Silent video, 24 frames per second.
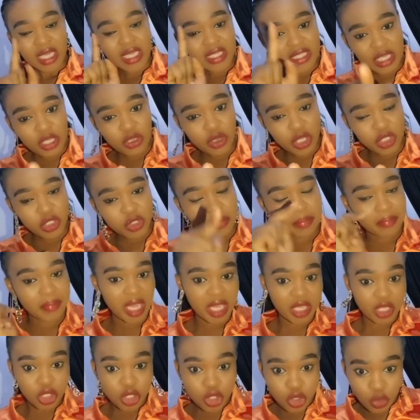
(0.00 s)
is it going to
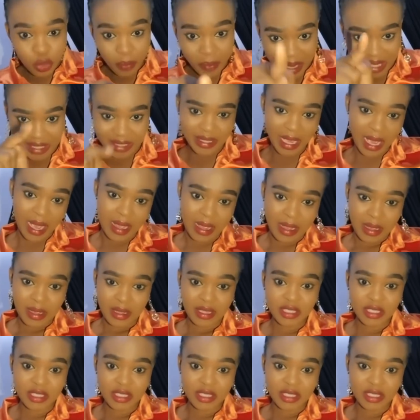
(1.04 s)
make you better?